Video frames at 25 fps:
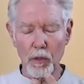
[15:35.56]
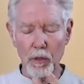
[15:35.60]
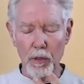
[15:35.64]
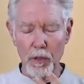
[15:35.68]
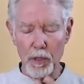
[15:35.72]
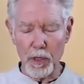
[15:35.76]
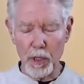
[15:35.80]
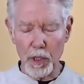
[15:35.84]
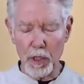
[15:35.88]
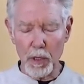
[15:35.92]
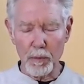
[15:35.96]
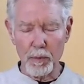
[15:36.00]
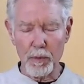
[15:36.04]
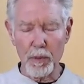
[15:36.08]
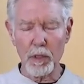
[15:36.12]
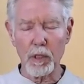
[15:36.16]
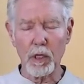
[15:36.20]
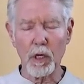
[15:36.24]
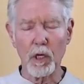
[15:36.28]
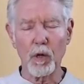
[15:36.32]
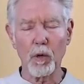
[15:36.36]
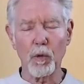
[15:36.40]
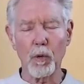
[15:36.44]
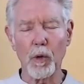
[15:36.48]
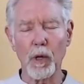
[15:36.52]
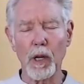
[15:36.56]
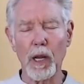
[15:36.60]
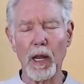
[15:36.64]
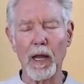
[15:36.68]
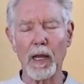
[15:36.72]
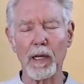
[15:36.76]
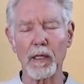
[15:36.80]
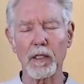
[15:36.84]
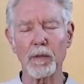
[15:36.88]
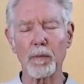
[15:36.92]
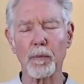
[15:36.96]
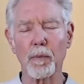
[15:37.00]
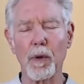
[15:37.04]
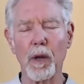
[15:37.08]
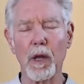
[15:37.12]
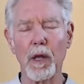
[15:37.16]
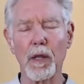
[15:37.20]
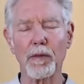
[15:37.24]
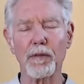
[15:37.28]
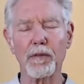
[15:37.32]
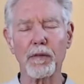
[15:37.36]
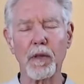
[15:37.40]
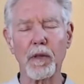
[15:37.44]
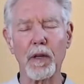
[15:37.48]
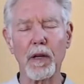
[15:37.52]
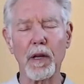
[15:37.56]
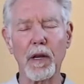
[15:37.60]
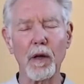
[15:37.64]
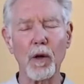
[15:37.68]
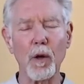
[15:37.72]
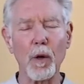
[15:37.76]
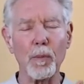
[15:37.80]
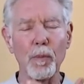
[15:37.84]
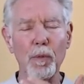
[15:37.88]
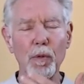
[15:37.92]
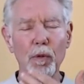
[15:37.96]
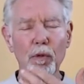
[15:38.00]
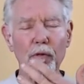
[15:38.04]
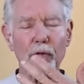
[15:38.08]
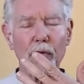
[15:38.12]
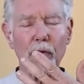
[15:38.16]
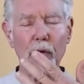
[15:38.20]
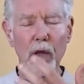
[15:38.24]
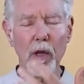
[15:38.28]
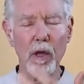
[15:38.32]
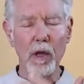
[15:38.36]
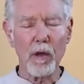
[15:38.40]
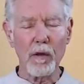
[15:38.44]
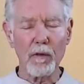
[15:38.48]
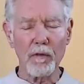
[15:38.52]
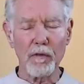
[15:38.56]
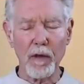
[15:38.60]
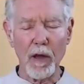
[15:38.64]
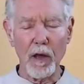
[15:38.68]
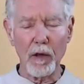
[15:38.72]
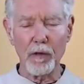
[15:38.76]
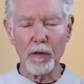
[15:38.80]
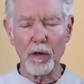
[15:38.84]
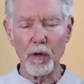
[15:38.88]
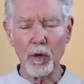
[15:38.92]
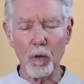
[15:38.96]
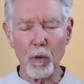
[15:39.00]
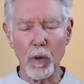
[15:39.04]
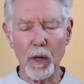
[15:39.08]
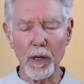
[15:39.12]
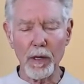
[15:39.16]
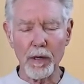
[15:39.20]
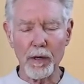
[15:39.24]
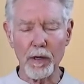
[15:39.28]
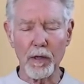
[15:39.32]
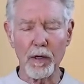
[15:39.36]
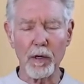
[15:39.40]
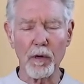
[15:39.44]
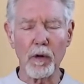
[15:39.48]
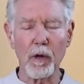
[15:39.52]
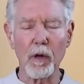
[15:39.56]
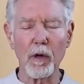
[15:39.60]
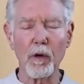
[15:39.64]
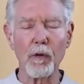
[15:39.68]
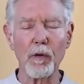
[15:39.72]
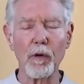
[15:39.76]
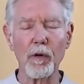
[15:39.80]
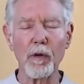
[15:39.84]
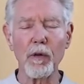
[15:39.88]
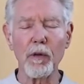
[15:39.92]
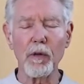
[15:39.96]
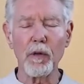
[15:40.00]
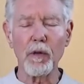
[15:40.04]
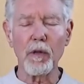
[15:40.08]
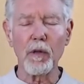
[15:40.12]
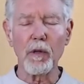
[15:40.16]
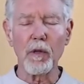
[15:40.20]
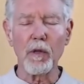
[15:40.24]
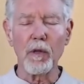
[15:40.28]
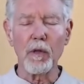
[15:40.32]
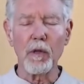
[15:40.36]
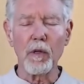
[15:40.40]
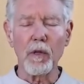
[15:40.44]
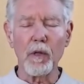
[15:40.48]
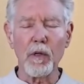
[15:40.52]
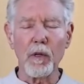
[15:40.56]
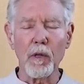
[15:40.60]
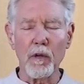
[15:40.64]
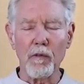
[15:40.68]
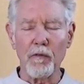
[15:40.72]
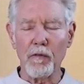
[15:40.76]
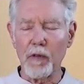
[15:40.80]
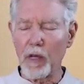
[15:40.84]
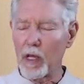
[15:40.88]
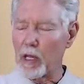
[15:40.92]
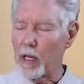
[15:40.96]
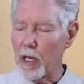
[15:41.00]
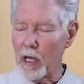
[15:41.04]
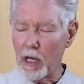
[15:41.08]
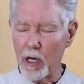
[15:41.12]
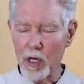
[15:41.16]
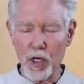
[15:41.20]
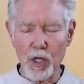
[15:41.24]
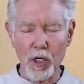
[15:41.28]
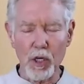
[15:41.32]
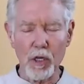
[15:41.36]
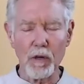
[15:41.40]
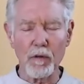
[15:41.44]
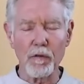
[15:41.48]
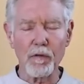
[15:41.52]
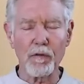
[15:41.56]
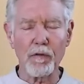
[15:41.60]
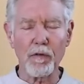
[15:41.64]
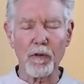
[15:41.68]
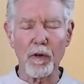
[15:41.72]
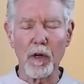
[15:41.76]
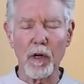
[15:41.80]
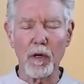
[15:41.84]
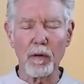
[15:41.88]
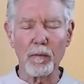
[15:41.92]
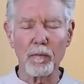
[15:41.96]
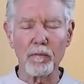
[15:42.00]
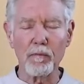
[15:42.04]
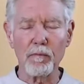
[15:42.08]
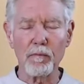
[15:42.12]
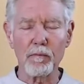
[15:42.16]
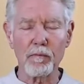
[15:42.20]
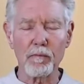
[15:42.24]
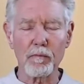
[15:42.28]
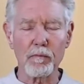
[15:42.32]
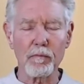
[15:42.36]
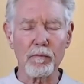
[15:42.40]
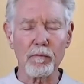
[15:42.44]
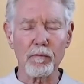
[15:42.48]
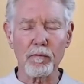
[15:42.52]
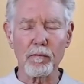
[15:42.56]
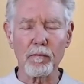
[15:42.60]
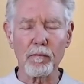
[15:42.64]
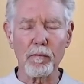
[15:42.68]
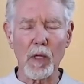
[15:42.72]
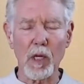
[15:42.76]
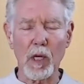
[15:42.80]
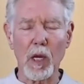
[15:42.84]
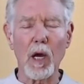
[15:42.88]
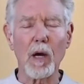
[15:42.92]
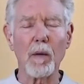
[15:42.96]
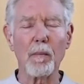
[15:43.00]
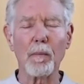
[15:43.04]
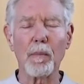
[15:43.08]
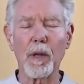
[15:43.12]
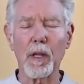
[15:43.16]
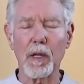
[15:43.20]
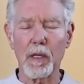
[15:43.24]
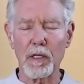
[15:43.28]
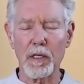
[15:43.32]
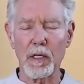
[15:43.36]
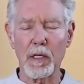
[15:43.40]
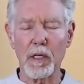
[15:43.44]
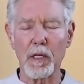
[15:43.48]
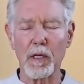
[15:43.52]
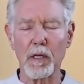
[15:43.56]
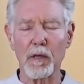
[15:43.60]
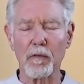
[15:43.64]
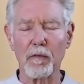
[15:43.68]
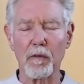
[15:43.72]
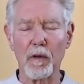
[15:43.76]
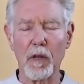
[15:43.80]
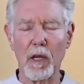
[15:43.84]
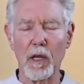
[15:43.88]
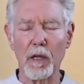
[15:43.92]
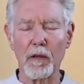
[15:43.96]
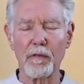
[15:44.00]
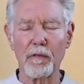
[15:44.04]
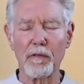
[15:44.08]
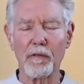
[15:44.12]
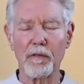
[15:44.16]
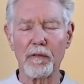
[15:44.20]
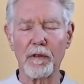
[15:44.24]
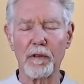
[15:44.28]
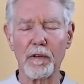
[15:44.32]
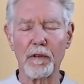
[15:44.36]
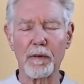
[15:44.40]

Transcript: deep, slow, relaxed breaths. And I hope you've found your way to your own vacation from the complexity of life.